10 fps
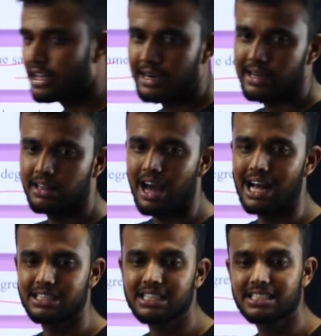either D. The
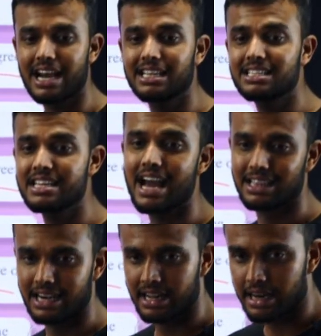answer is either C,
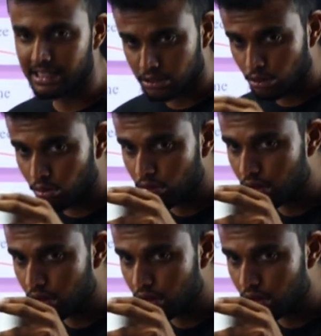either D. Let us know